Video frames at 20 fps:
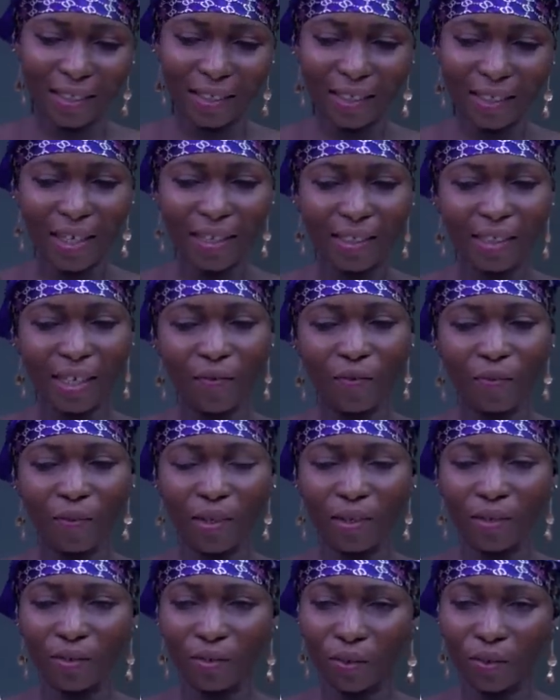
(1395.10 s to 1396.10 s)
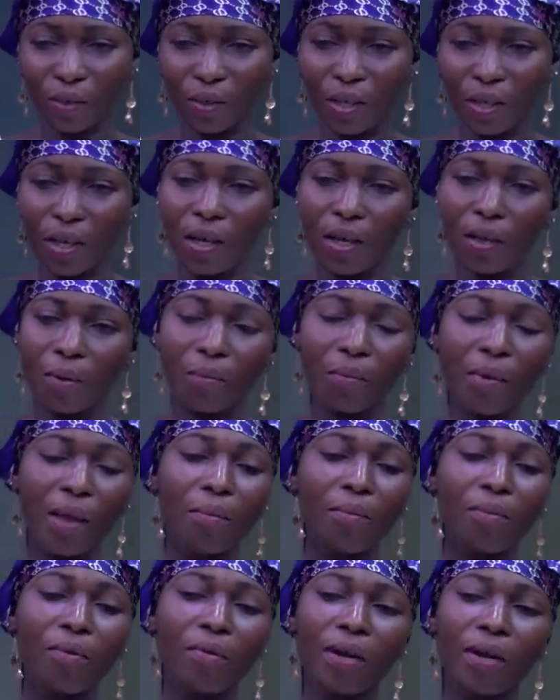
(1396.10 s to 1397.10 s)
it? How many times I went in it? I
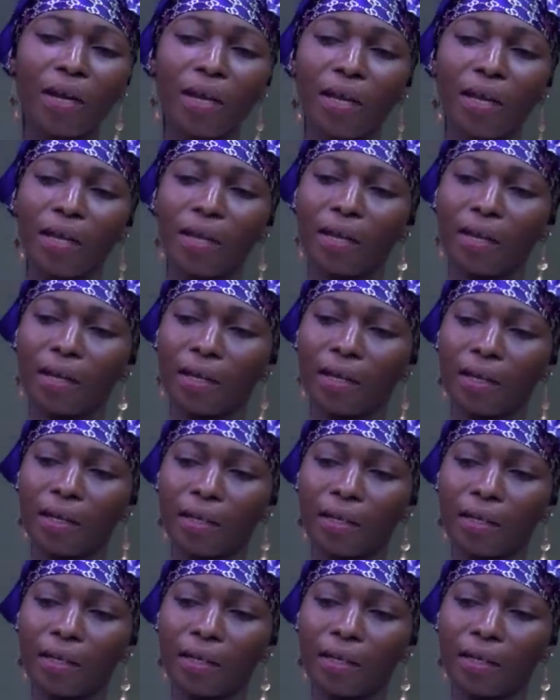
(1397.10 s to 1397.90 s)
wonder what I'm here saying.